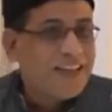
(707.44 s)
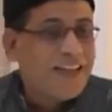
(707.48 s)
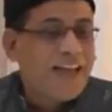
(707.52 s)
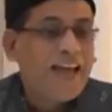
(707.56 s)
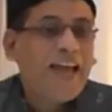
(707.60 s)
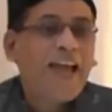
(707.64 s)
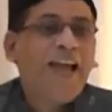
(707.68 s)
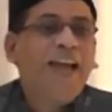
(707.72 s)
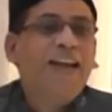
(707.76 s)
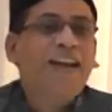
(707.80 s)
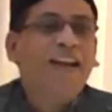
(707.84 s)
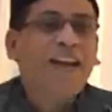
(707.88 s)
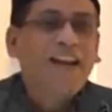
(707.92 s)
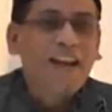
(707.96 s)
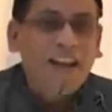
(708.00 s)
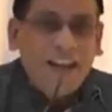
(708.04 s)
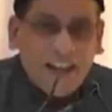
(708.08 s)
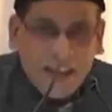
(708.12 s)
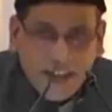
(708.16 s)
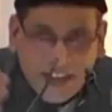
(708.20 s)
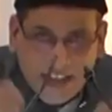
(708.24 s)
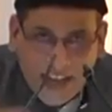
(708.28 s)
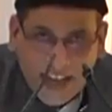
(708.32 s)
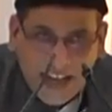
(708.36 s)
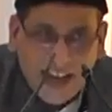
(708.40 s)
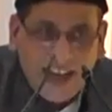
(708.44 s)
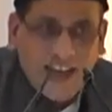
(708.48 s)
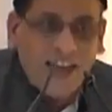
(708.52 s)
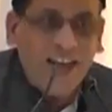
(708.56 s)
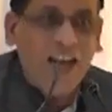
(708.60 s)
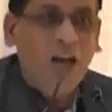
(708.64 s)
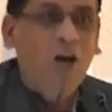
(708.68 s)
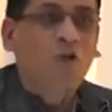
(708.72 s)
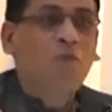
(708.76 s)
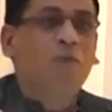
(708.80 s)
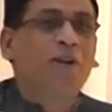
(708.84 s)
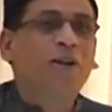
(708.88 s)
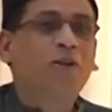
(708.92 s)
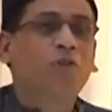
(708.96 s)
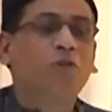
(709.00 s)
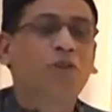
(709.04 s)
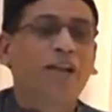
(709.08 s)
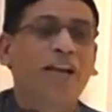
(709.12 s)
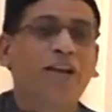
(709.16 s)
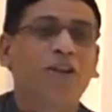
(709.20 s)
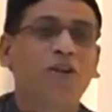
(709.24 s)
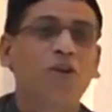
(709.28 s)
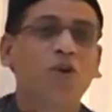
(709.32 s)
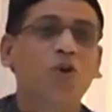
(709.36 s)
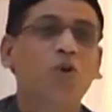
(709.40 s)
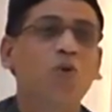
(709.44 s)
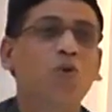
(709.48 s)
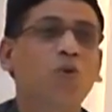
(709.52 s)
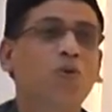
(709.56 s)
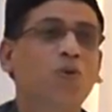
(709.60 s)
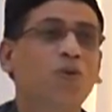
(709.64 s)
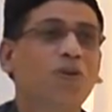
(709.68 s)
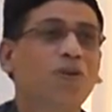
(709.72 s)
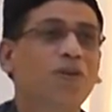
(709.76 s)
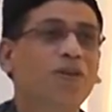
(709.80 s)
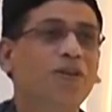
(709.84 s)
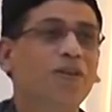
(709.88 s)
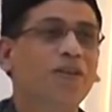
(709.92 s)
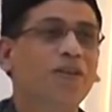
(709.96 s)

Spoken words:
And in India, allow me to tell you,